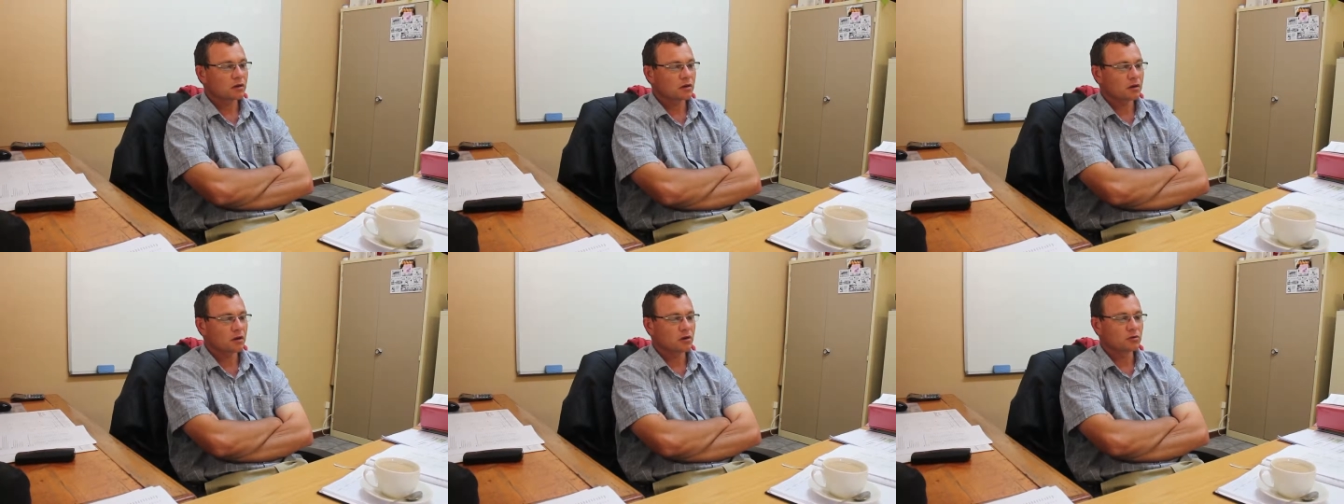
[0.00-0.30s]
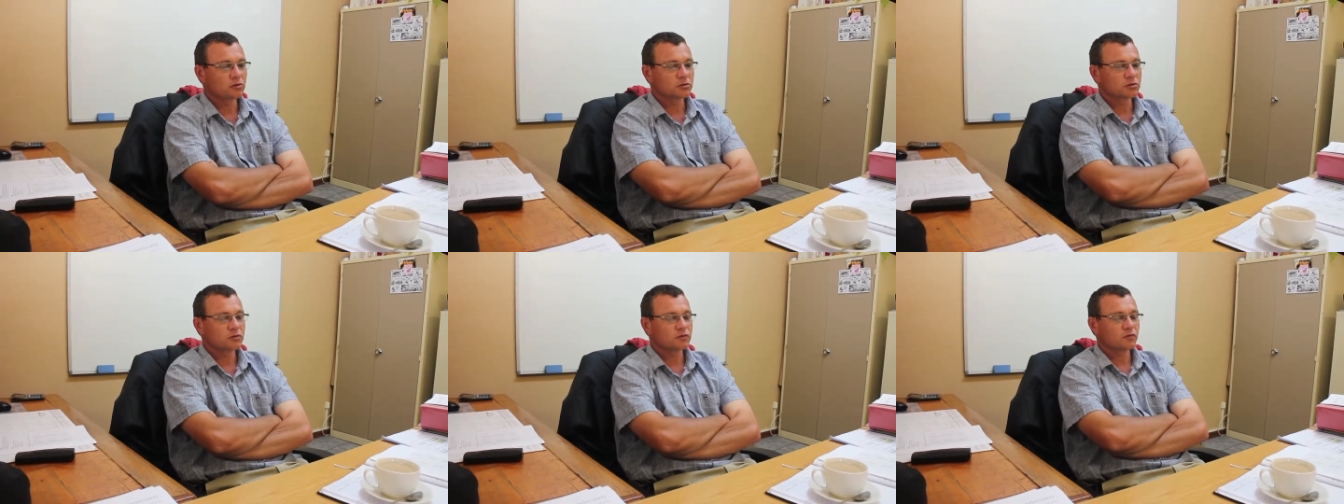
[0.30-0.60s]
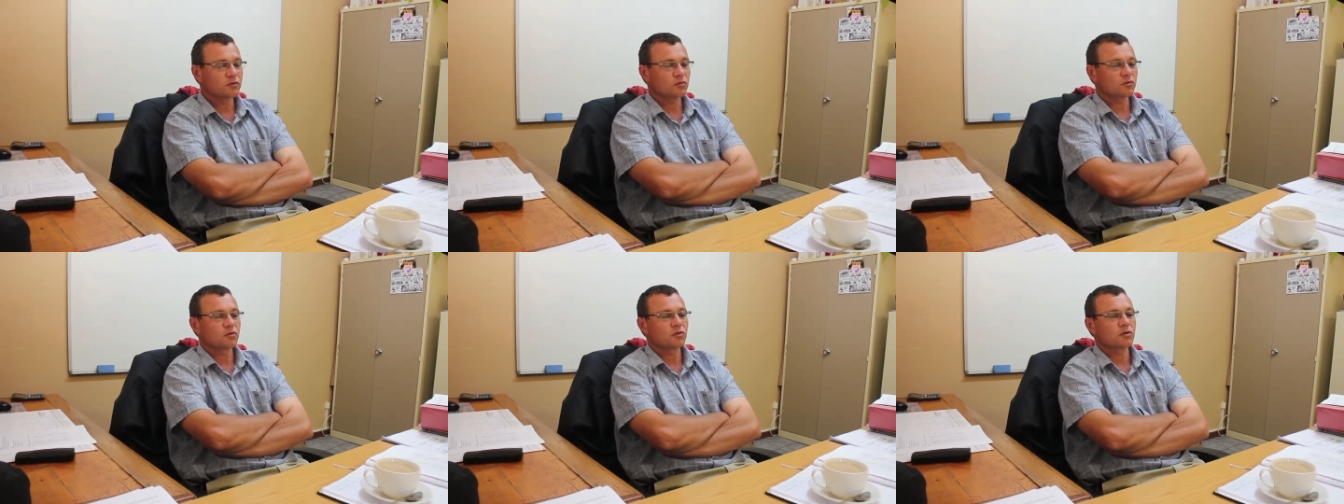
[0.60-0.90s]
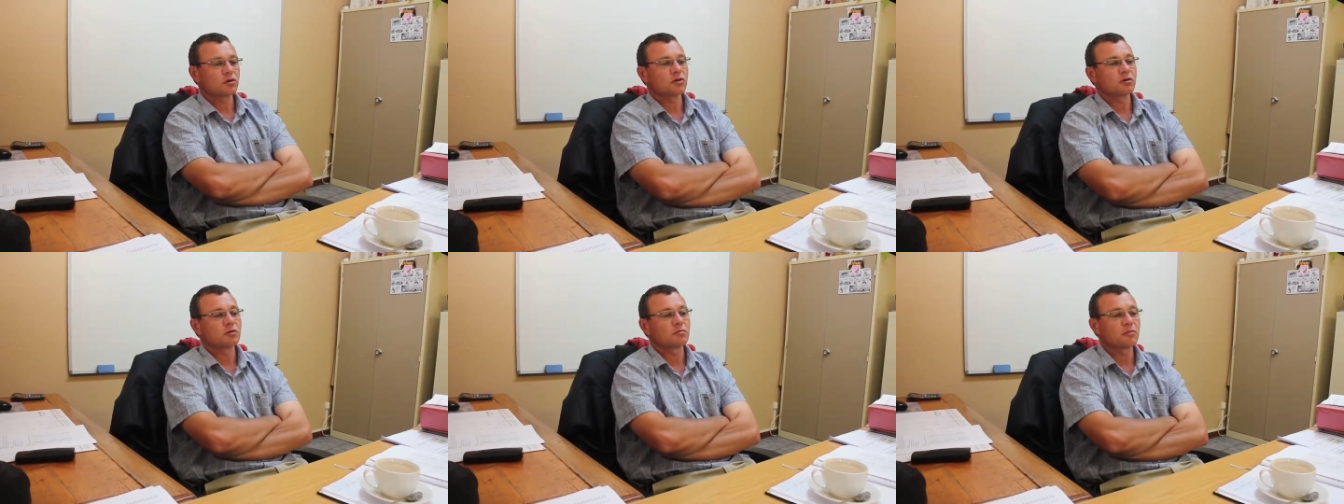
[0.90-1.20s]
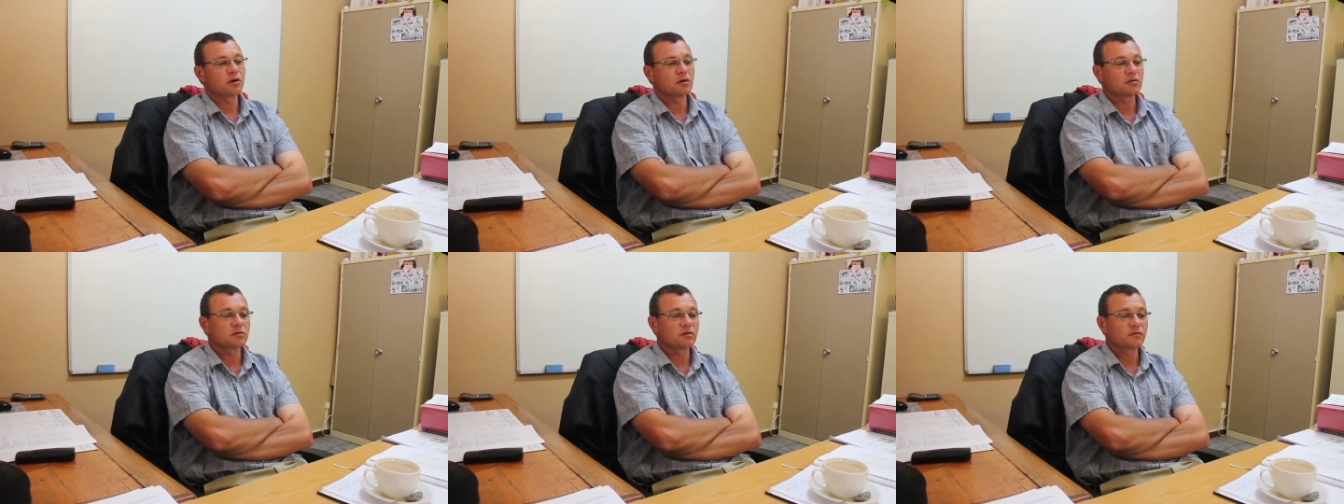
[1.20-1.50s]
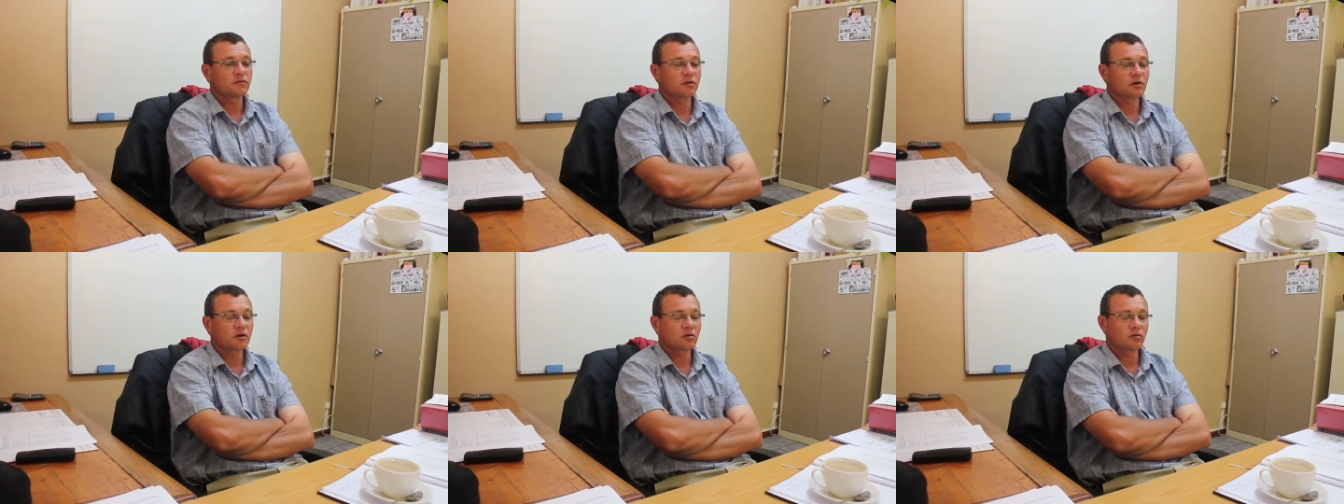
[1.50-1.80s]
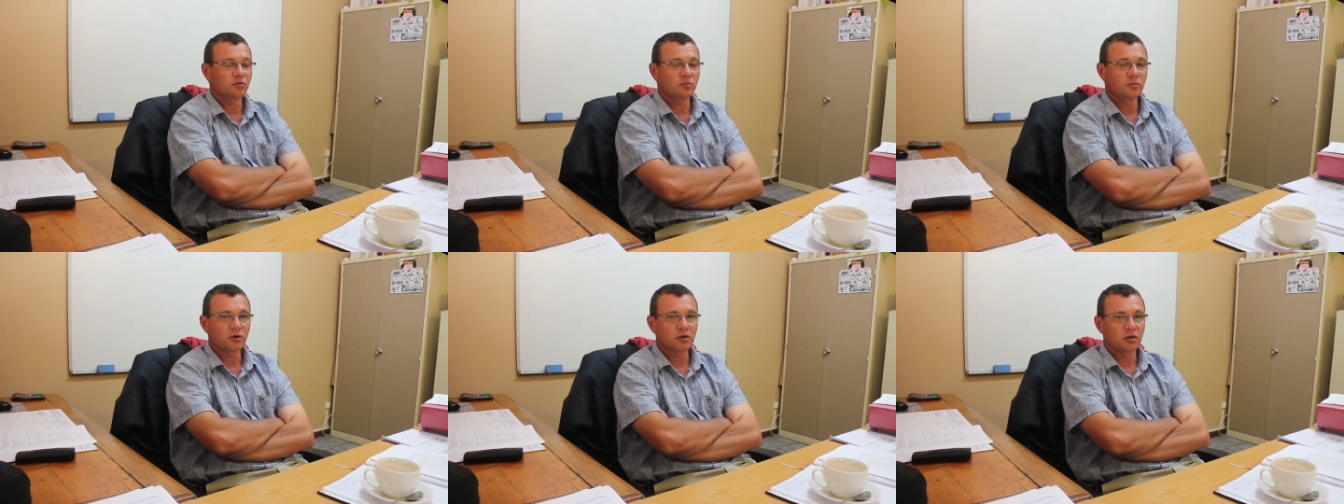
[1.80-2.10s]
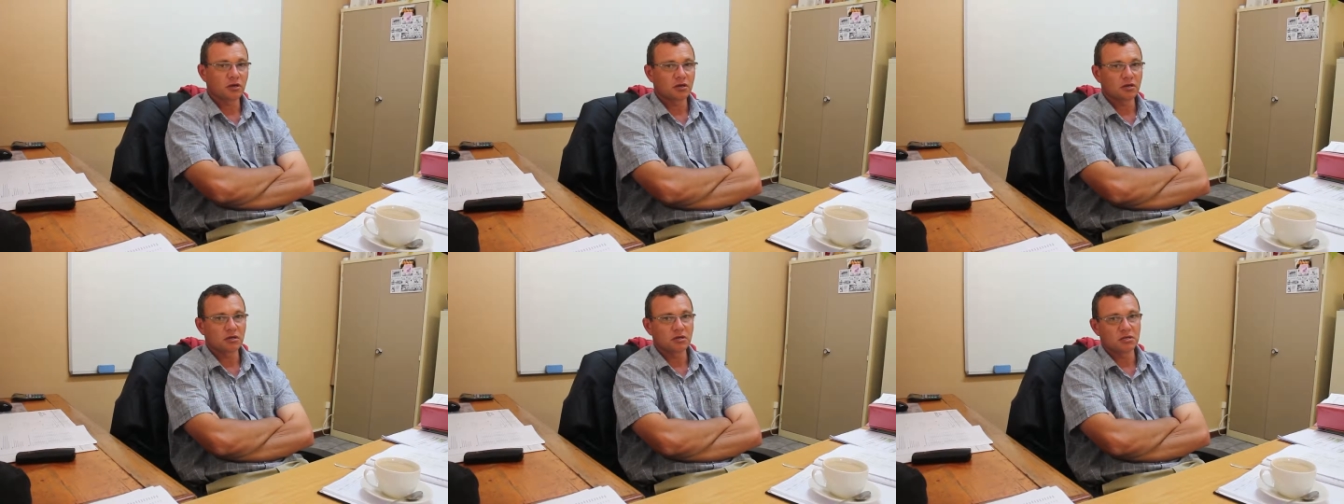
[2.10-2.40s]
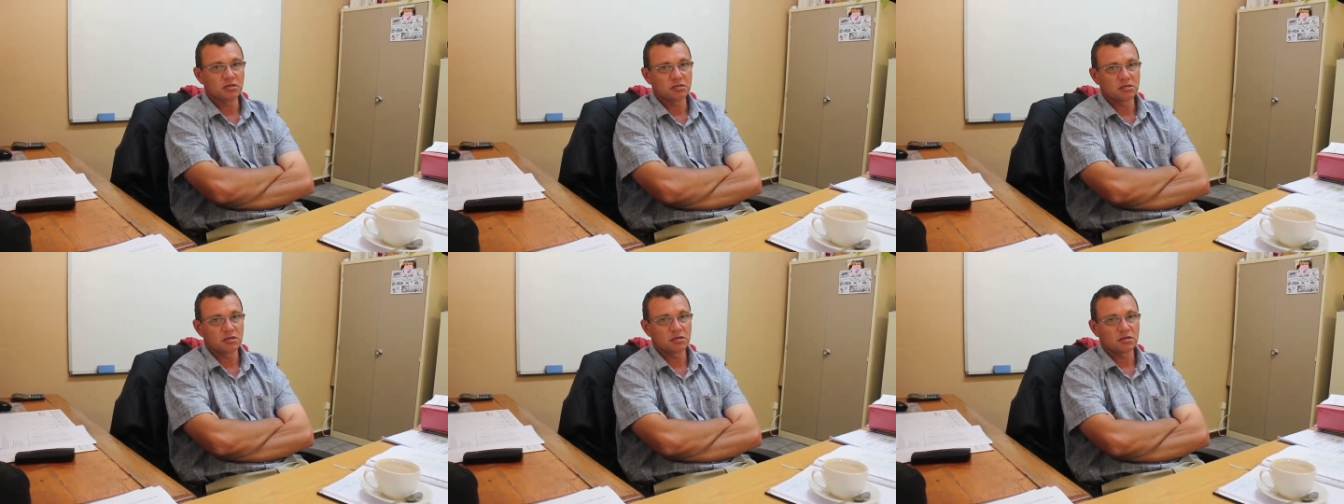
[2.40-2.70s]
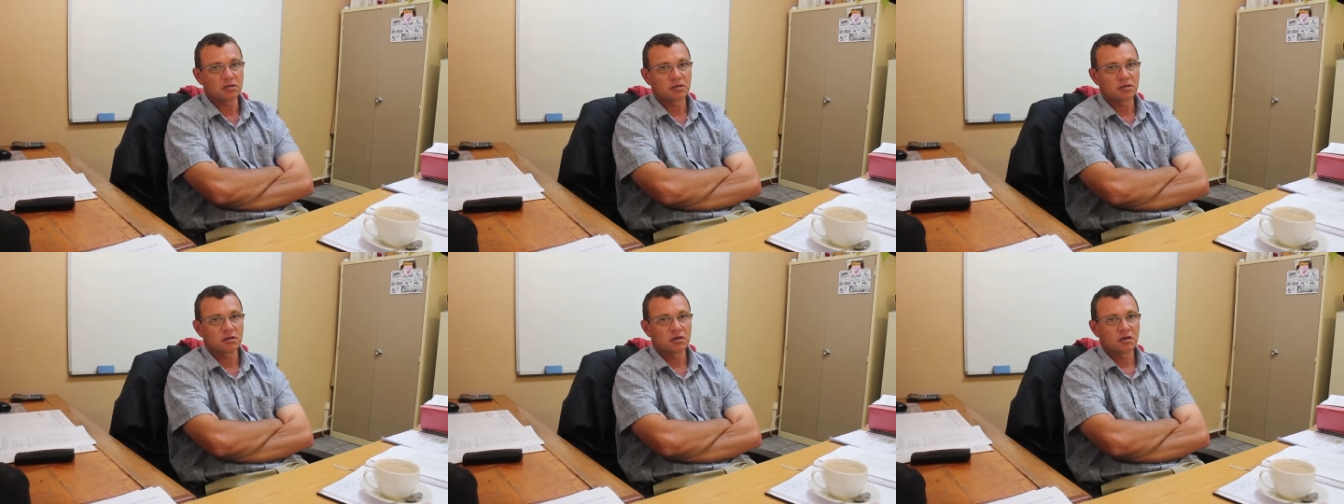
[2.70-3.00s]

goals for the amount of growth per year easy,